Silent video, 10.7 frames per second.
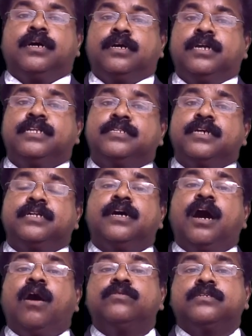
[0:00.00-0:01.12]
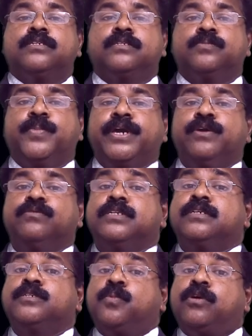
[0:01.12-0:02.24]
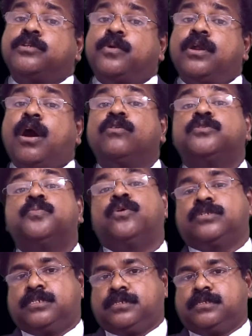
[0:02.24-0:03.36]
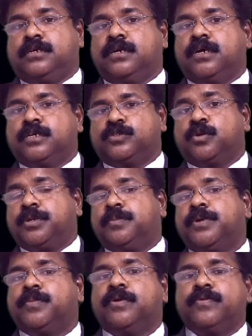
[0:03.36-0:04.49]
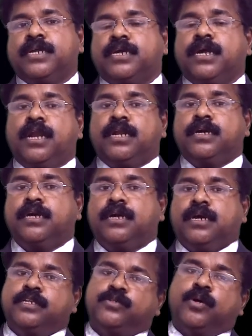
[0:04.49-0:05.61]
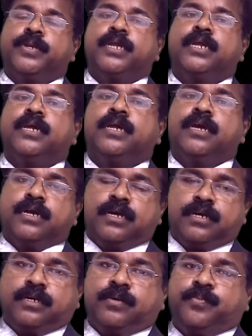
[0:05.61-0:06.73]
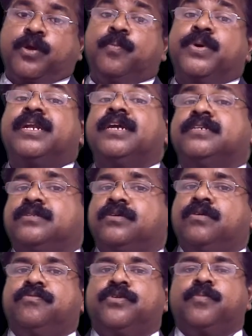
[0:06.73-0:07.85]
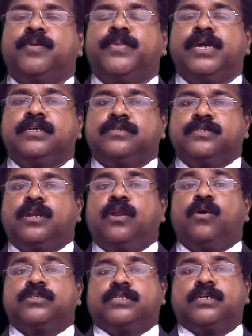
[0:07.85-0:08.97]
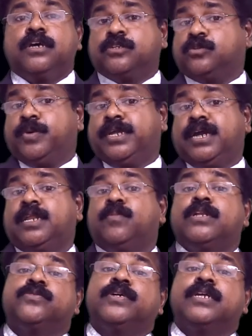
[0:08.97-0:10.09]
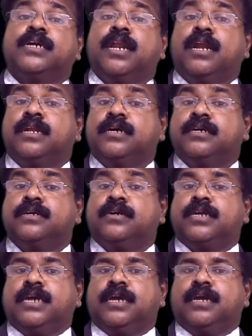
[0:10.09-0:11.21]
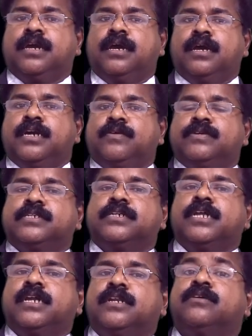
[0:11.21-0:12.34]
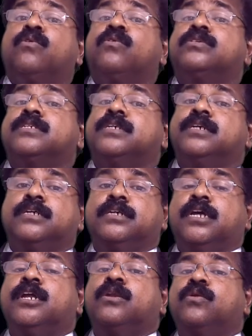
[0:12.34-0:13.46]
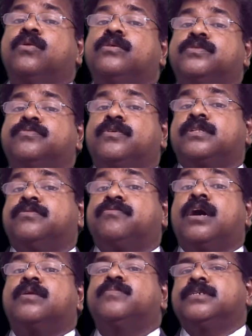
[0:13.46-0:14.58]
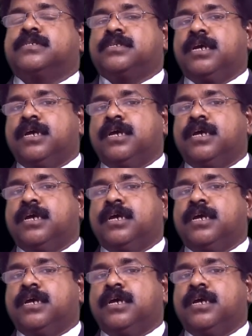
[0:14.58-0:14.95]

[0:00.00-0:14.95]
inside the houses by using small houseboats. So many people were killed and so many properties of human beings were lost. So many animals were killed. Okay, it was a great cost, a great loss for the farmers.